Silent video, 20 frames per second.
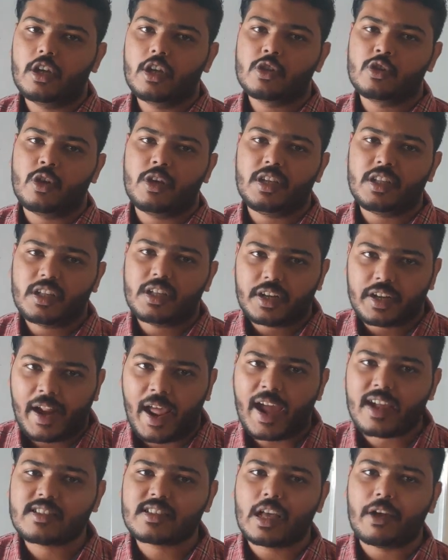So he
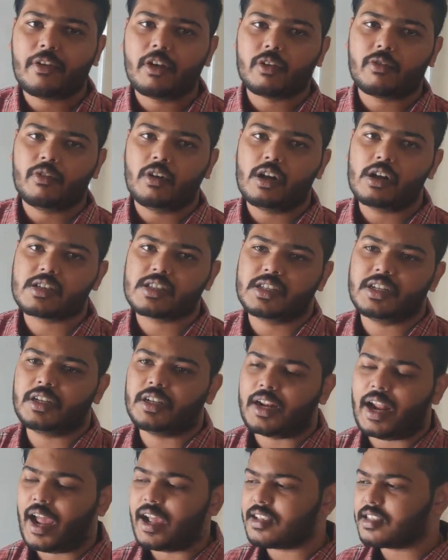tracks our works, he
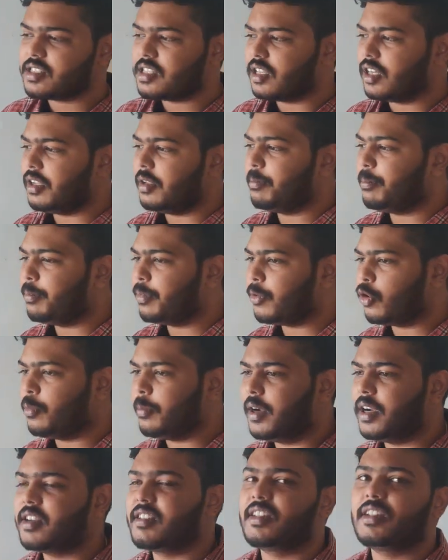tracks the
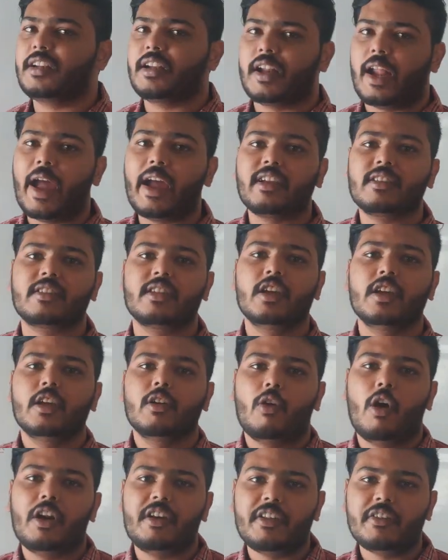improvements, he tracks
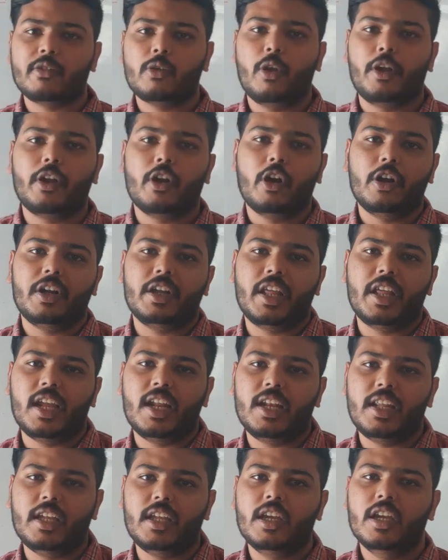what is going on
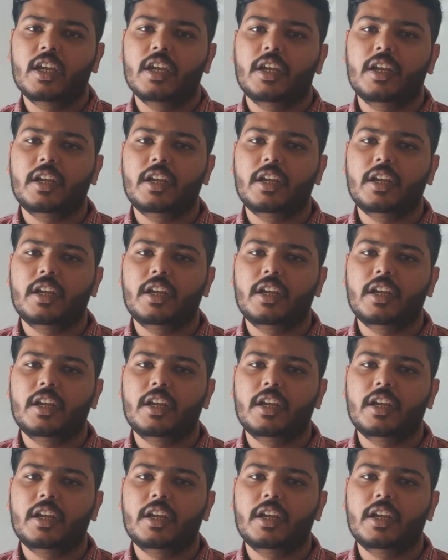daily.